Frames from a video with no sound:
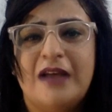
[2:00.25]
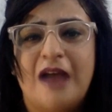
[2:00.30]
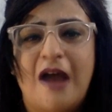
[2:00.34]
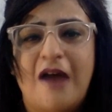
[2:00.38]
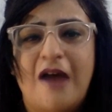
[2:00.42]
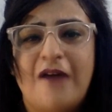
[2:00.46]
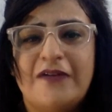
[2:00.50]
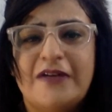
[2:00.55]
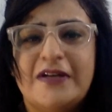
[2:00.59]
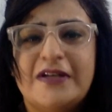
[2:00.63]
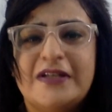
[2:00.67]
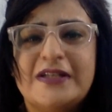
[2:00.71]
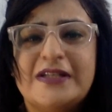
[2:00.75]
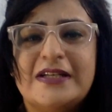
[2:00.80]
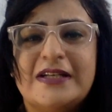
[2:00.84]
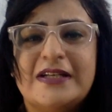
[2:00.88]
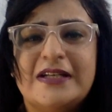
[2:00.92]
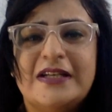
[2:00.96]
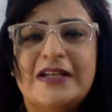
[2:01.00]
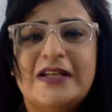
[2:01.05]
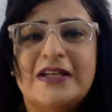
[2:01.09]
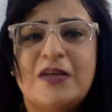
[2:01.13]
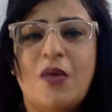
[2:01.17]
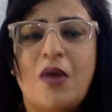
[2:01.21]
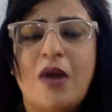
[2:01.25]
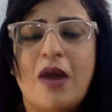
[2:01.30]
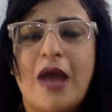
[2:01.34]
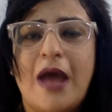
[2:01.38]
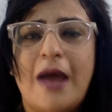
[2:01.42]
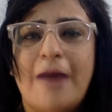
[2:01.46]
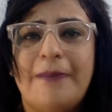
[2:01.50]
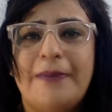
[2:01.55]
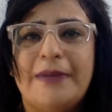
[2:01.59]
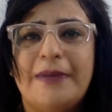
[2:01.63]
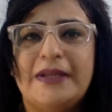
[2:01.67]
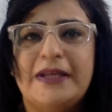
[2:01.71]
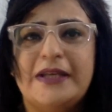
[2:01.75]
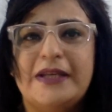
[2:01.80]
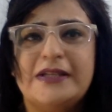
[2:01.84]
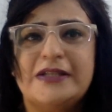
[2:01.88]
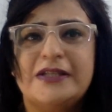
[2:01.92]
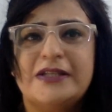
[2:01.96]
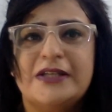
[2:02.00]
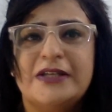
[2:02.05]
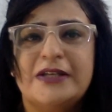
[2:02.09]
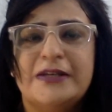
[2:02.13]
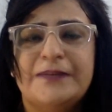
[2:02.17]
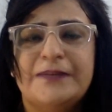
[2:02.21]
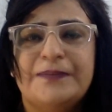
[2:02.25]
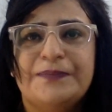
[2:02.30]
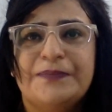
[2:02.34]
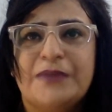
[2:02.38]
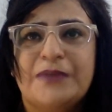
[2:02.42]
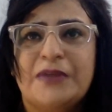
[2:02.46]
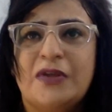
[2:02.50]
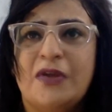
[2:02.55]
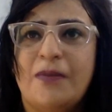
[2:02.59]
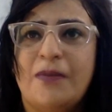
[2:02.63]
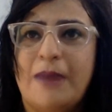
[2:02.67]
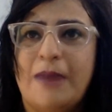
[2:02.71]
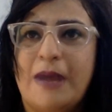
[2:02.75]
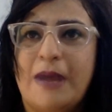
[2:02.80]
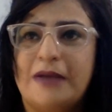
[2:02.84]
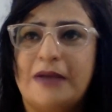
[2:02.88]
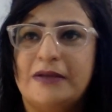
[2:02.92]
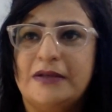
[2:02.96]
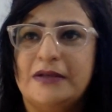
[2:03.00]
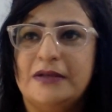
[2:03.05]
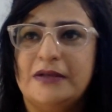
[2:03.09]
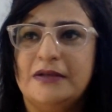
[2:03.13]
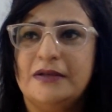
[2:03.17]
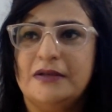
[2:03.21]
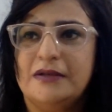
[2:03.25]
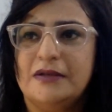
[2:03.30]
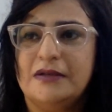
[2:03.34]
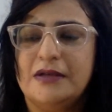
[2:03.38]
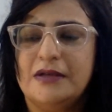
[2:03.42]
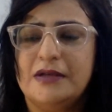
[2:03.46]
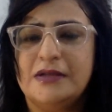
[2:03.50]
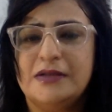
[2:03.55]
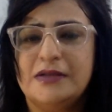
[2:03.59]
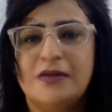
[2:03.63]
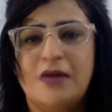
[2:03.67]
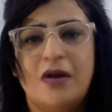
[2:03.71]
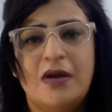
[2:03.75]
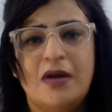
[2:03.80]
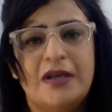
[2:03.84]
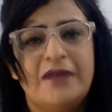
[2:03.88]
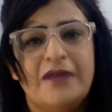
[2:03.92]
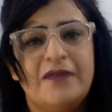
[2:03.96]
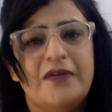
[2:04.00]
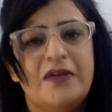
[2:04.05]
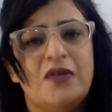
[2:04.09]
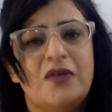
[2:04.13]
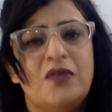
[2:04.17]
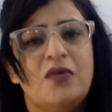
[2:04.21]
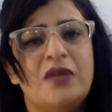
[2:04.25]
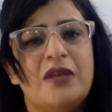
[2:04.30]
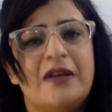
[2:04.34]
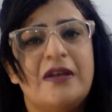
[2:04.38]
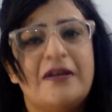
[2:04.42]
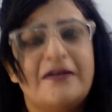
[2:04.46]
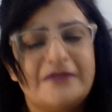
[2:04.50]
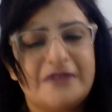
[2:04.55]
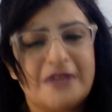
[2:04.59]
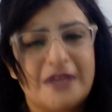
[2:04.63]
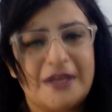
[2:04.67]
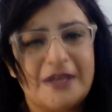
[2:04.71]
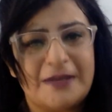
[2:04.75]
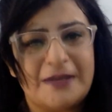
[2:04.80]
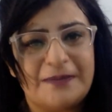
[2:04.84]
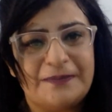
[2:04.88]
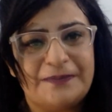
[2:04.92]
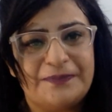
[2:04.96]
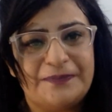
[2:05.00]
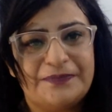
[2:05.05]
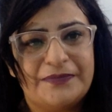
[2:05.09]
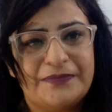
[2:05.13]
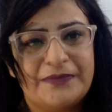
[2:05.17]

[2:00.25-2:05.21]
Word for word: then after suddenly what happened that your partner is not giving you enough time.